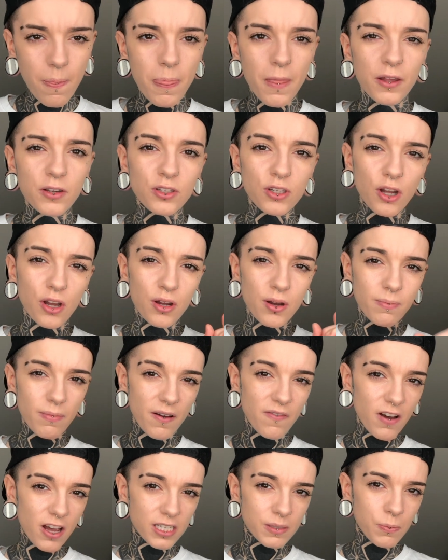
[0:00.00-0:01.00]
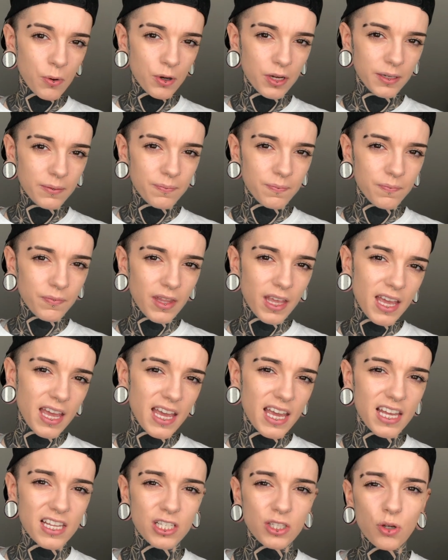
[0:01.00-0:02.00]
So my first point
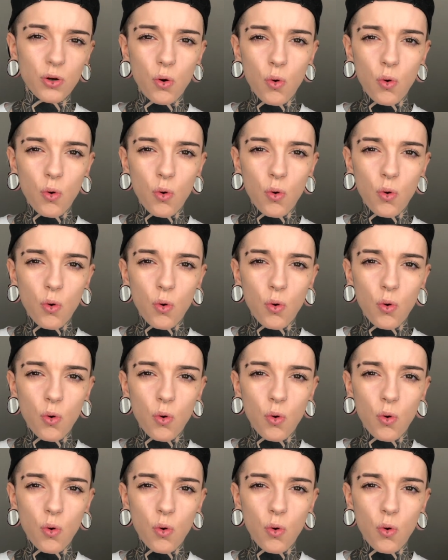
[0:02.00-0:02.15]
is to